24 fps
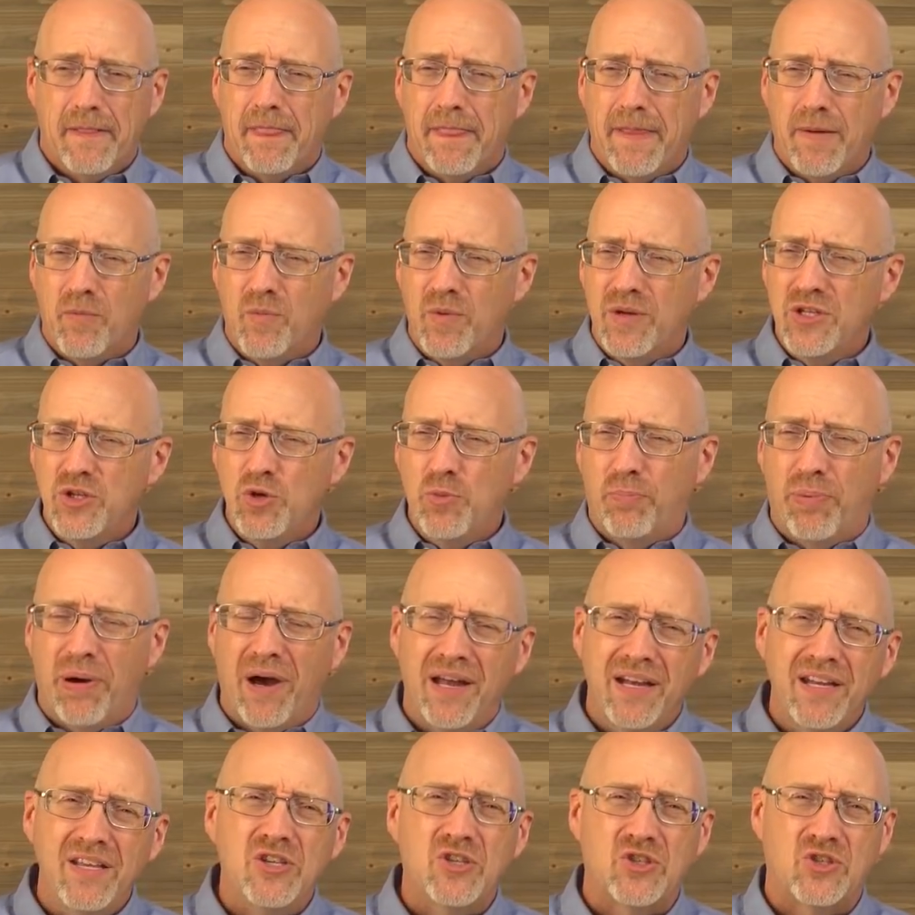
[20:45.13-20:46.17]
That when you
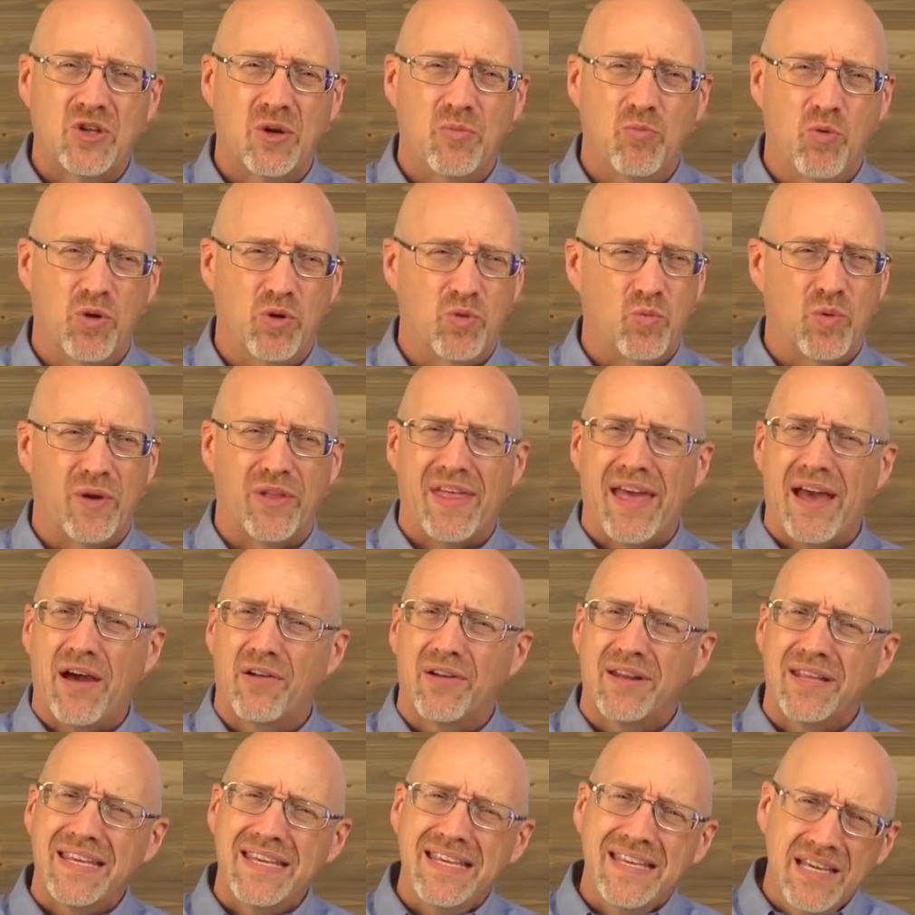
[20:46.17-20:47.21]
punish someone
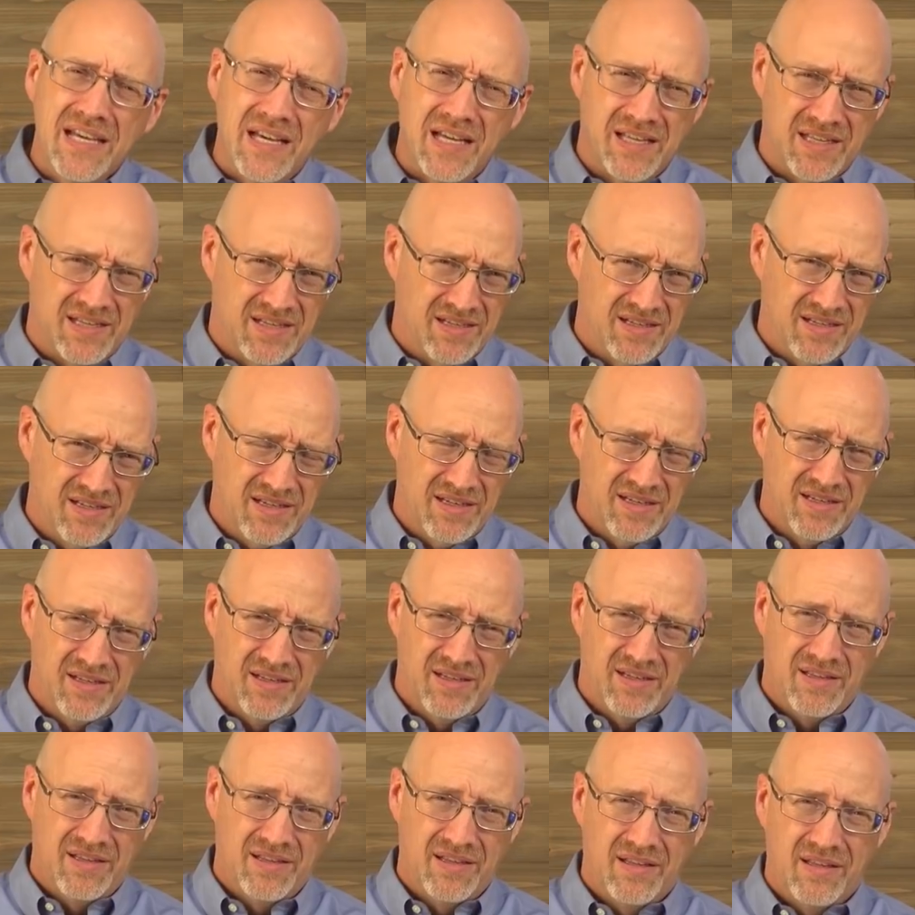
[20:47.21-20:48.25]
without end,
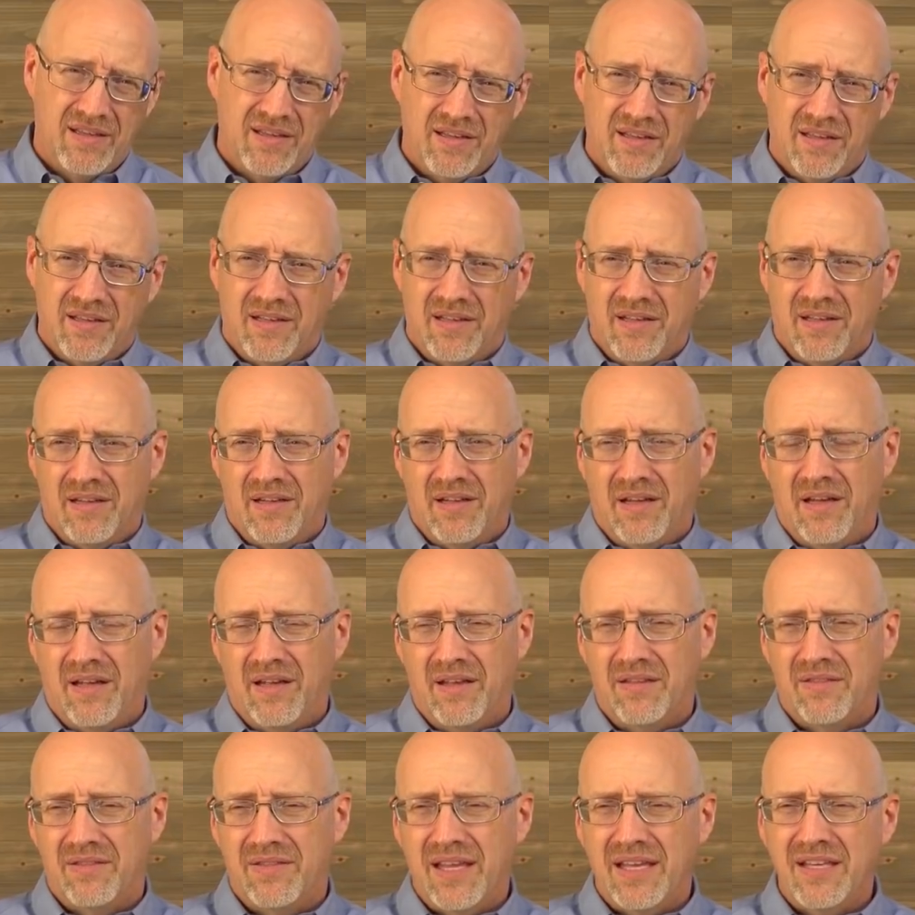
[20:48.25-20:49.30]

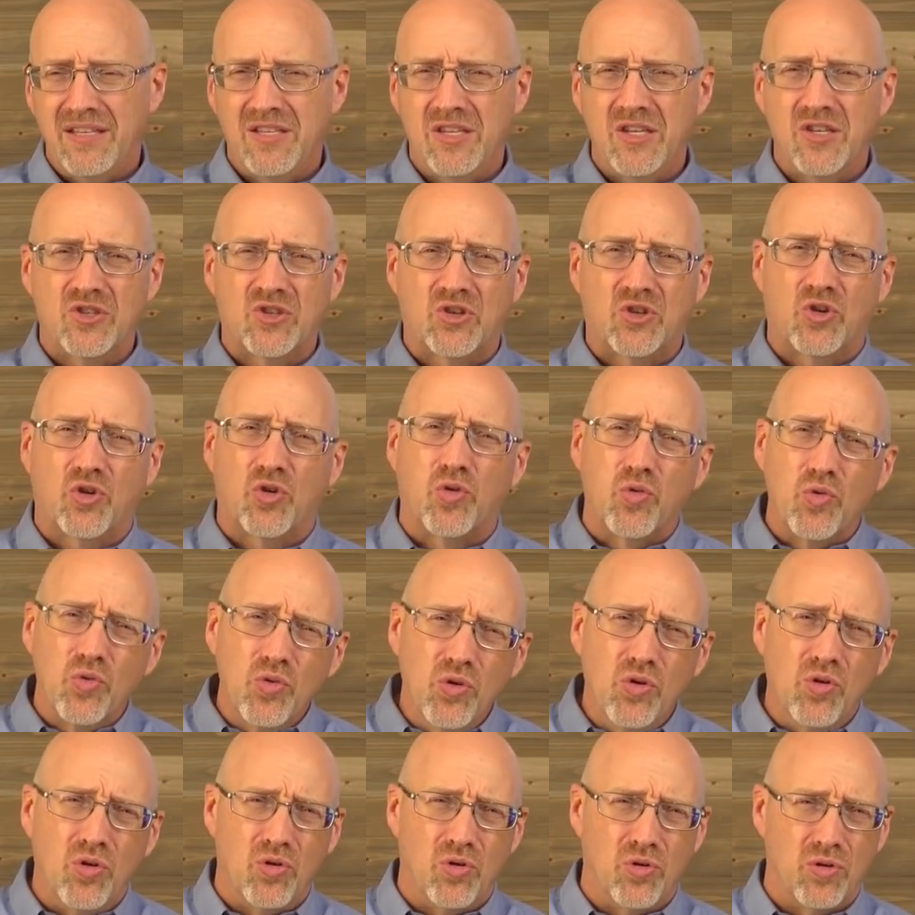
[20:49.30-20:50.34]
uh, that's just
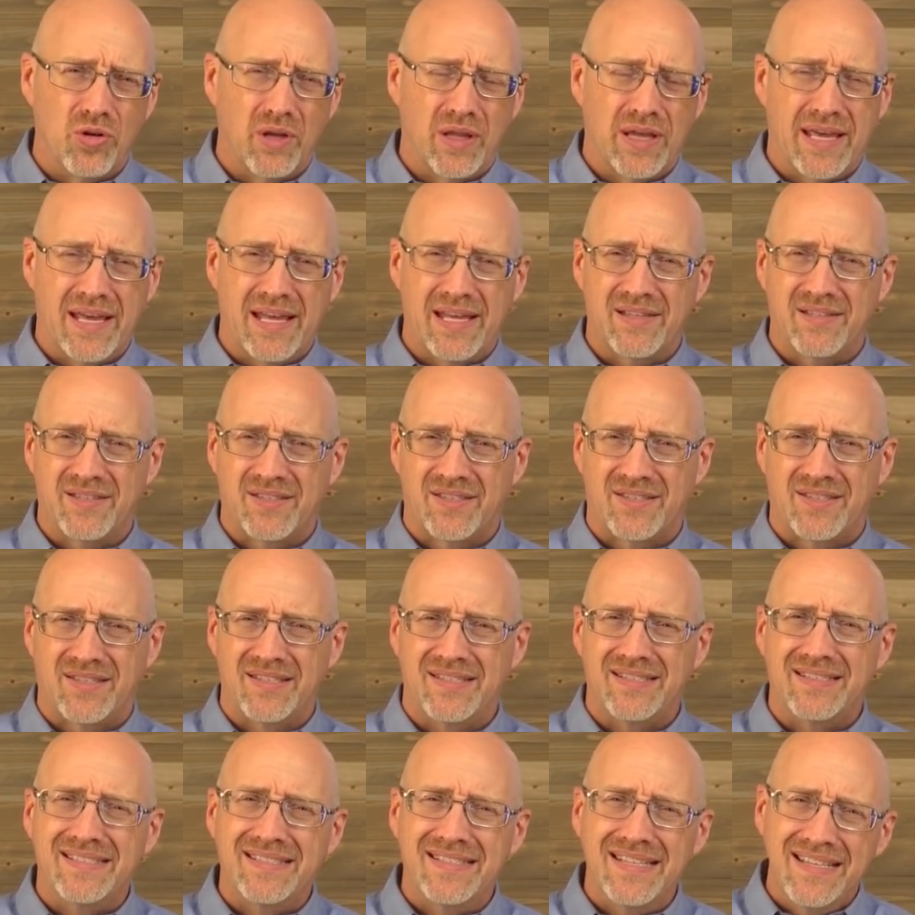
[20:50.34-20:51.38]
cruel and
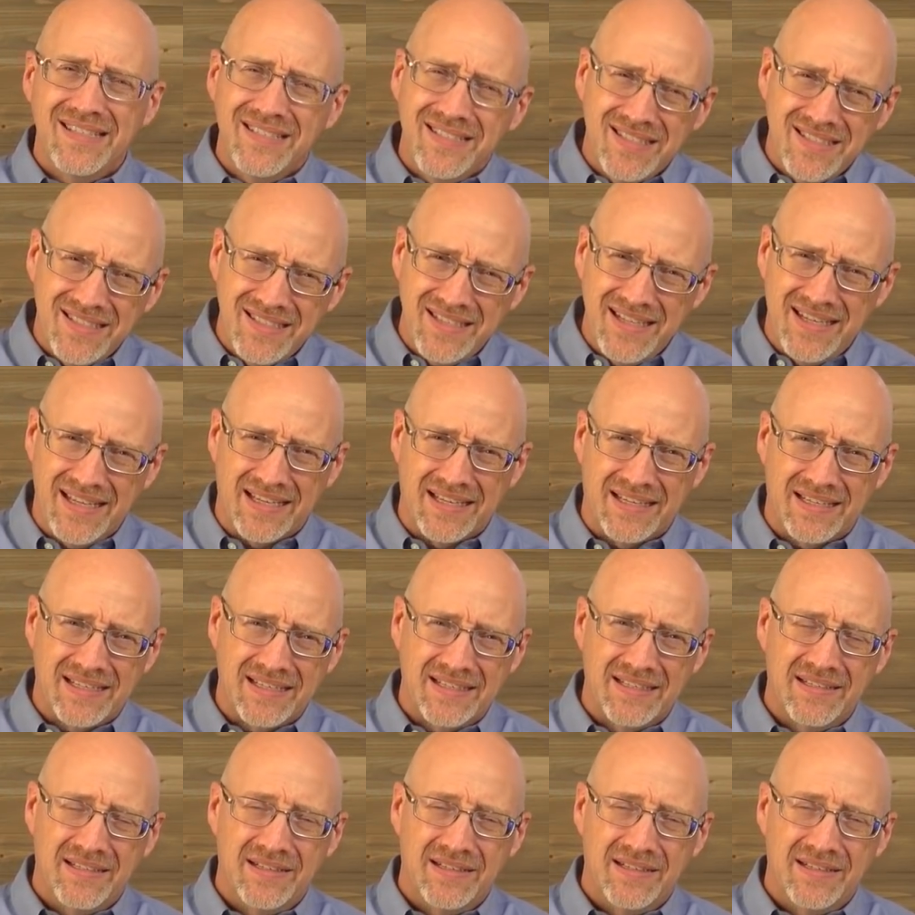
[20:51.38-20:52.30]
sadistic